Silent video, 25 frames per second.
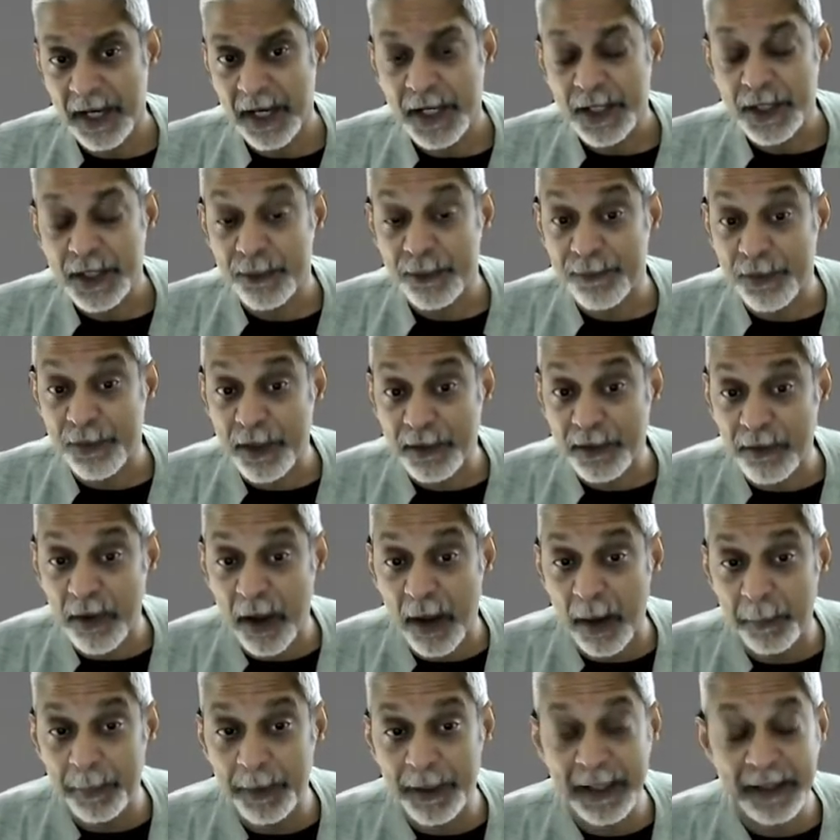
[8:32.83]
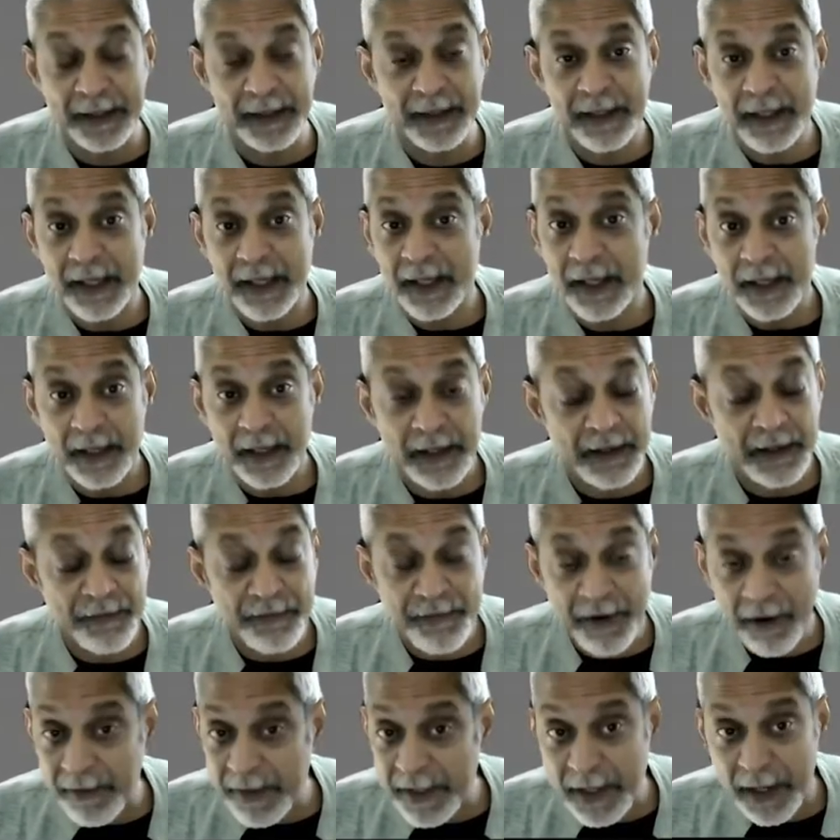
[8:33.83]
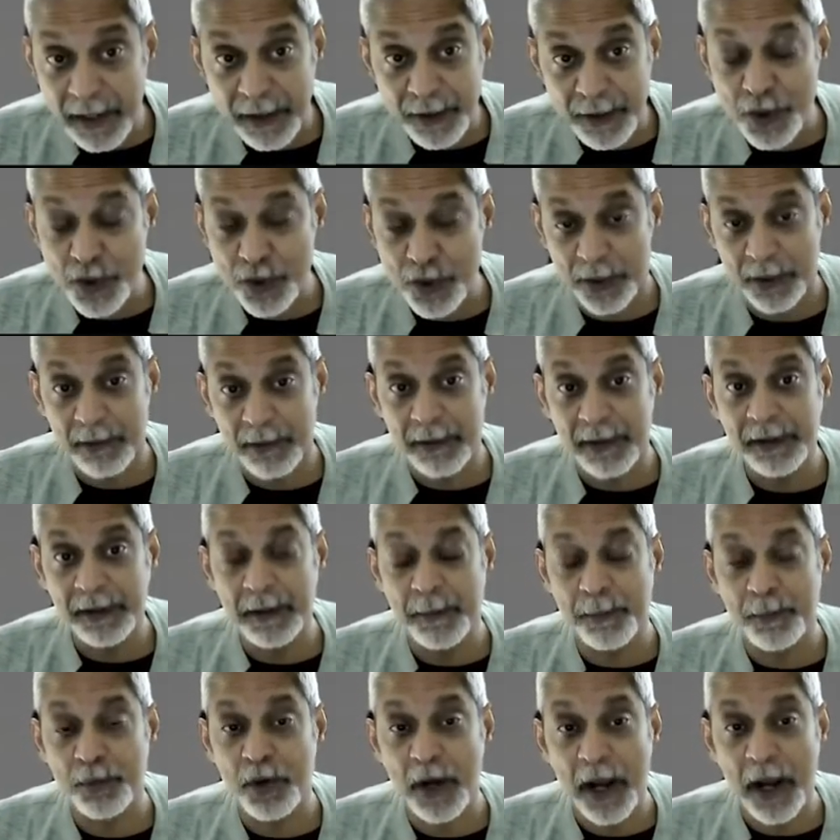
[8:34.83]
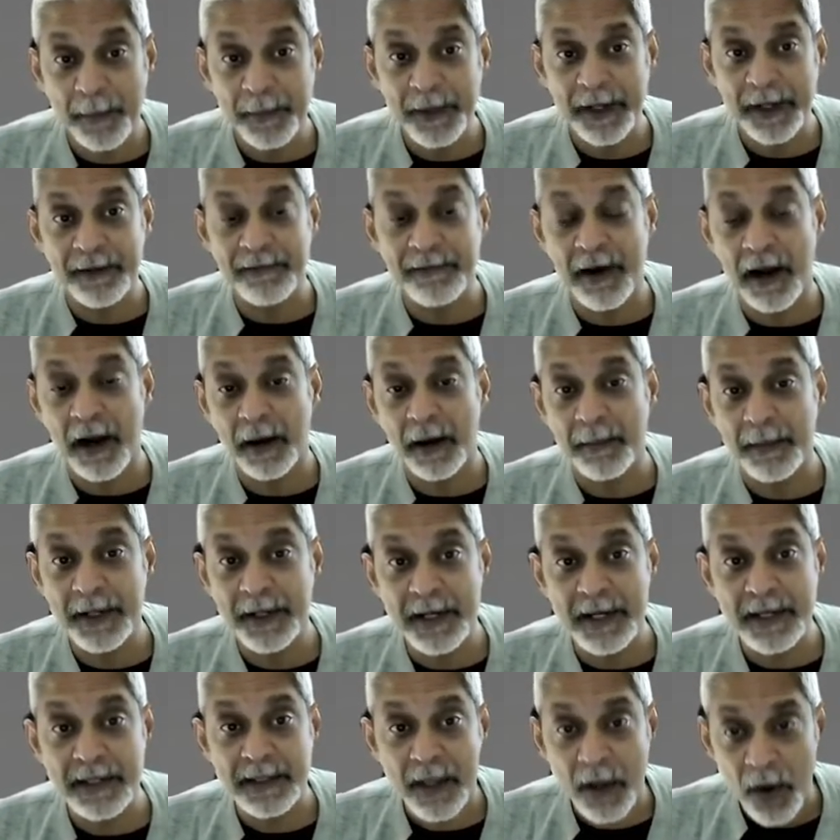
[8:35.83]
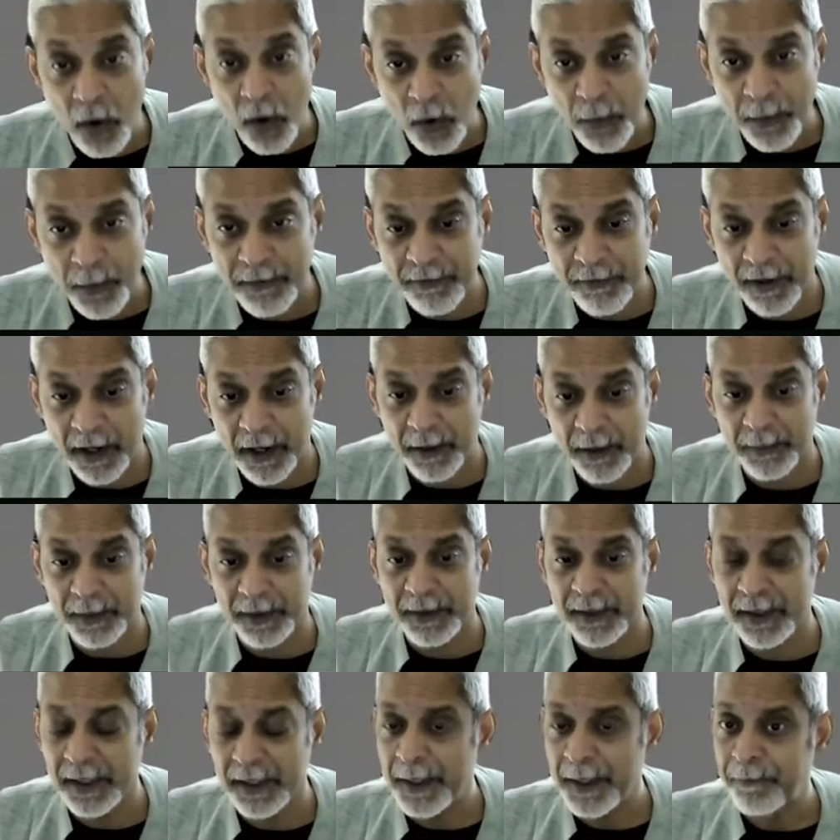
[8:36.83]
So, for example, in very young children, the primary environment is the home environment.